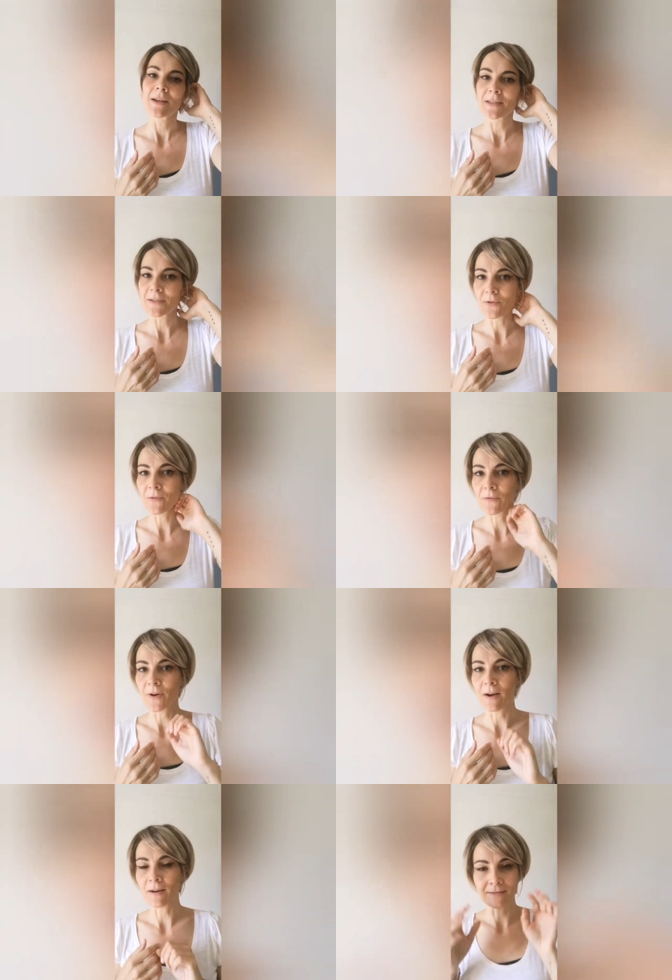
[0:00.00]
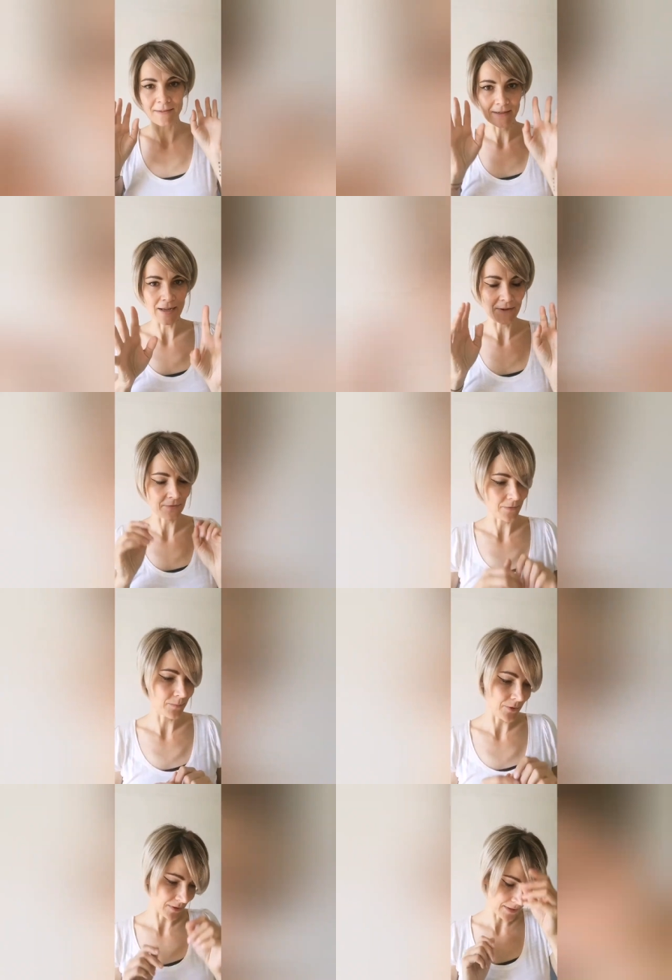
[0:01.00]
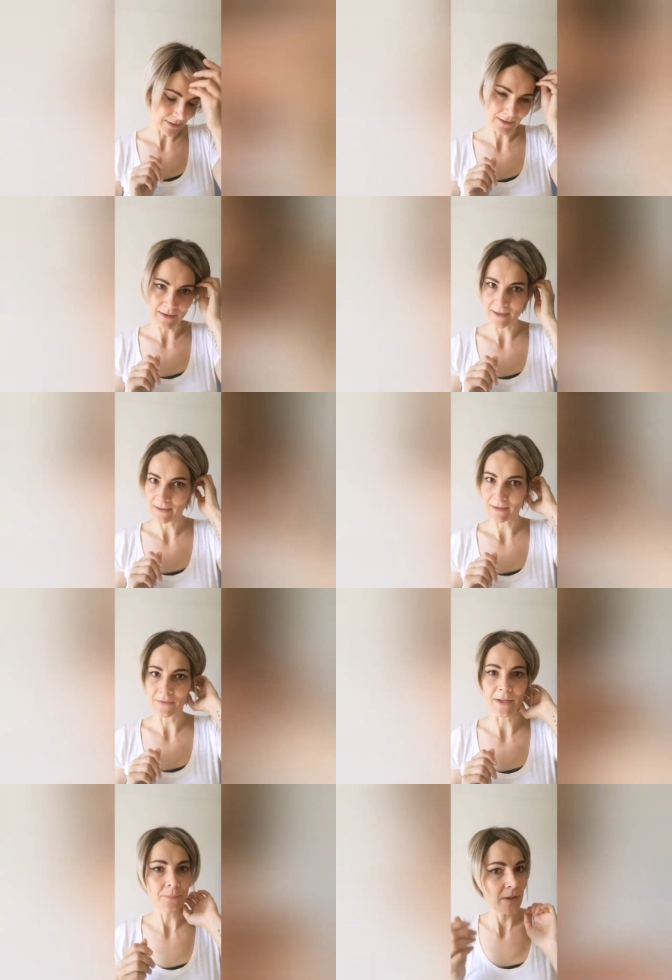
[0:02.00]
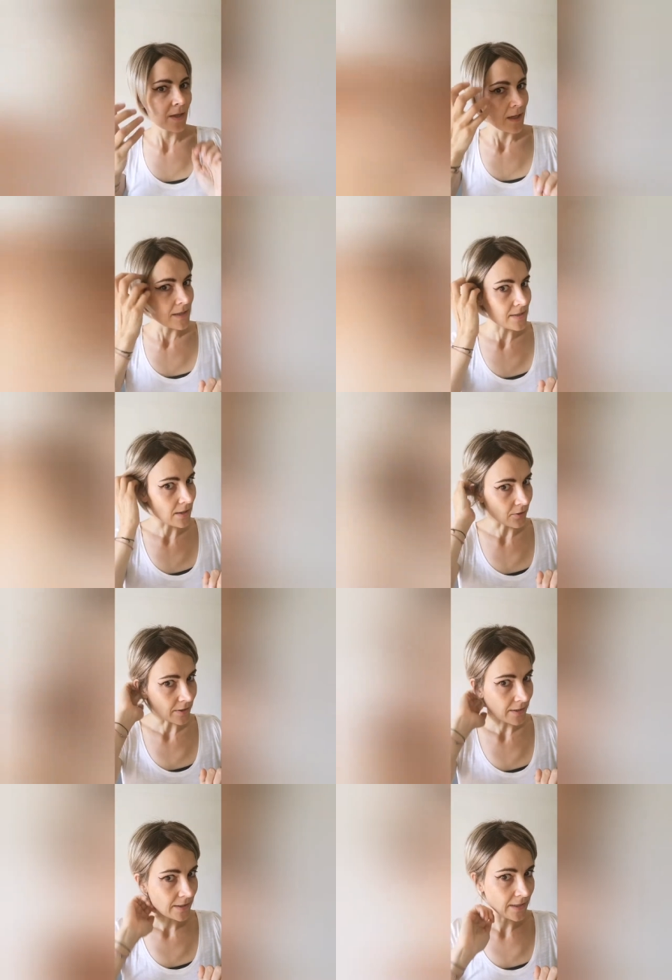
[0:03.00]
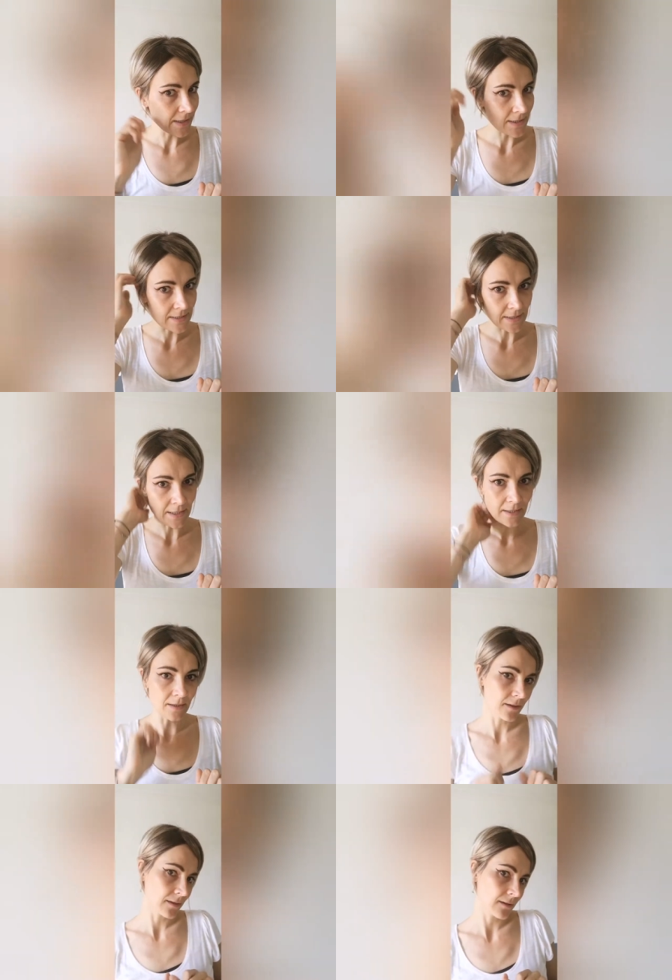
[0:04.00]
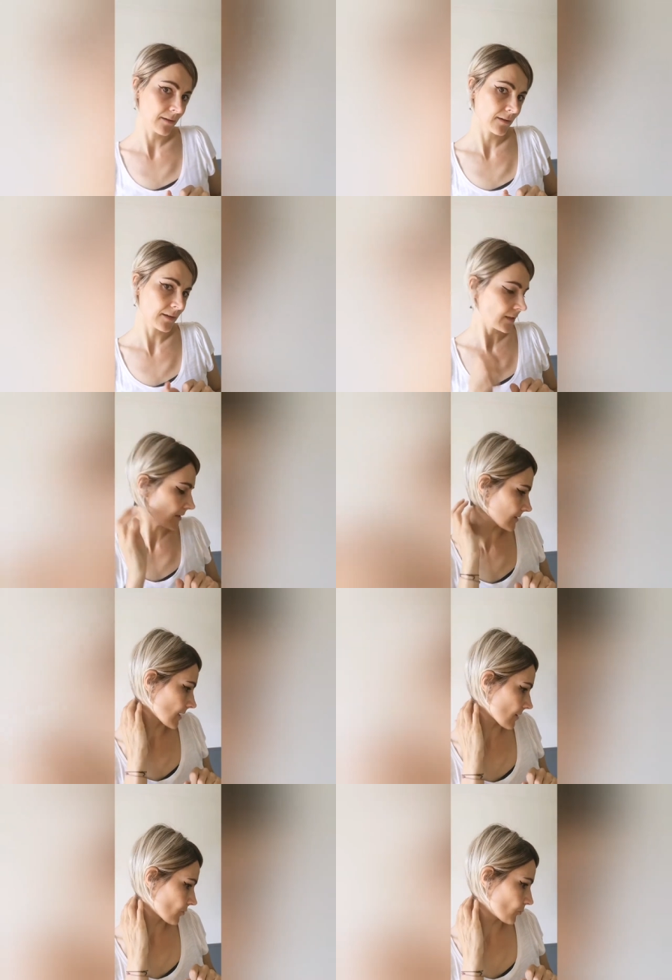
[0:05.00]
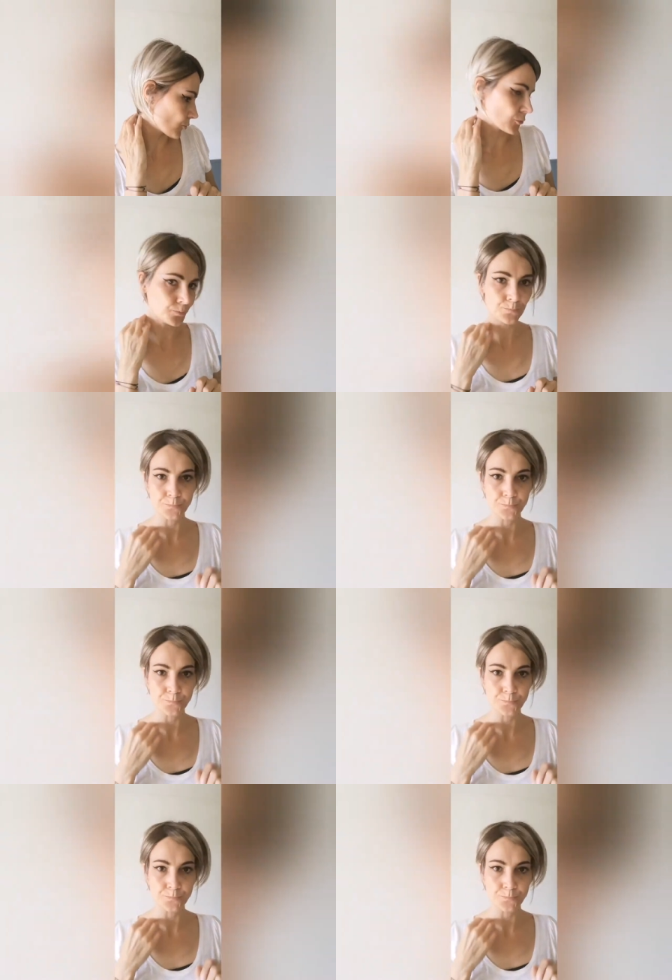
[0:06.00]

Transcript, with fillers: So far out of the box, I love it. So easily ear tackable,